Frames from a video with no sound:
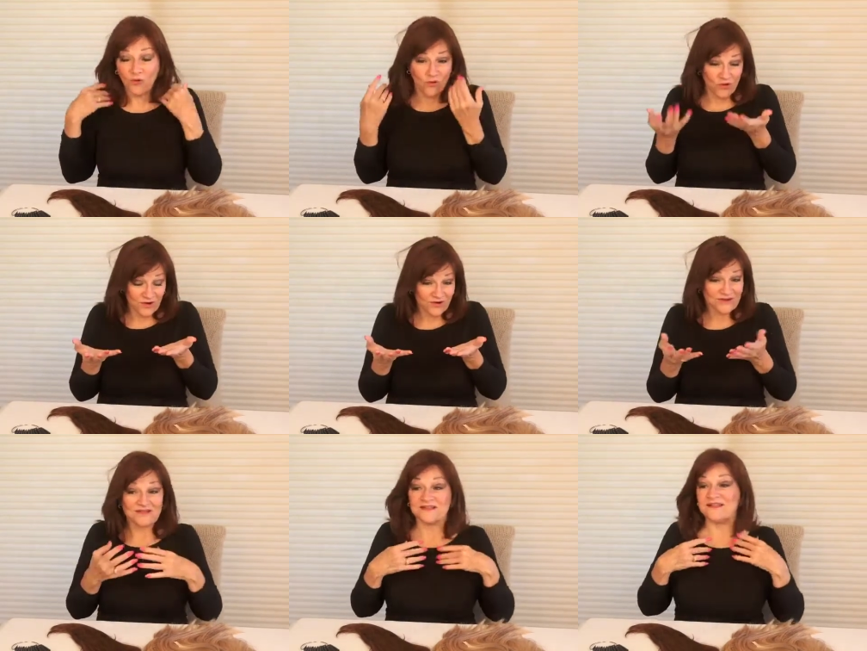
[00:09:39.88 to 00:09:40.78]

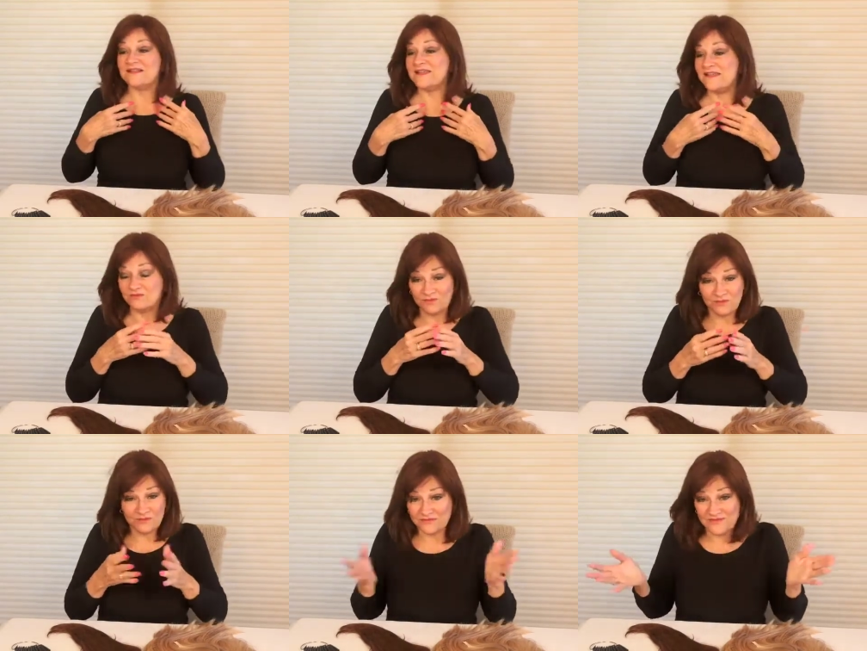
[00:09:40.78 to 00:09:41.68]
or it
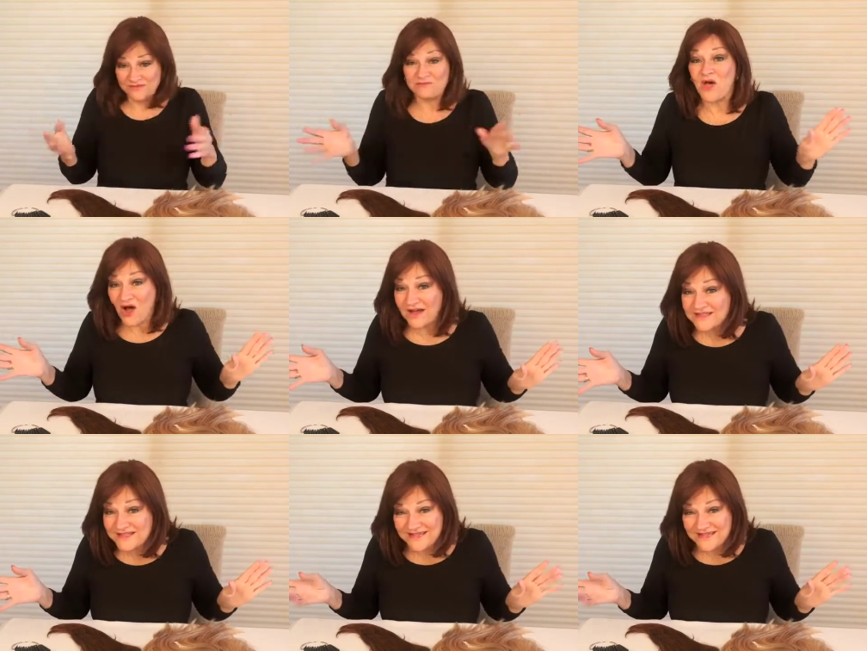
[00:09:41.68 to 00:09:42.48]
will not,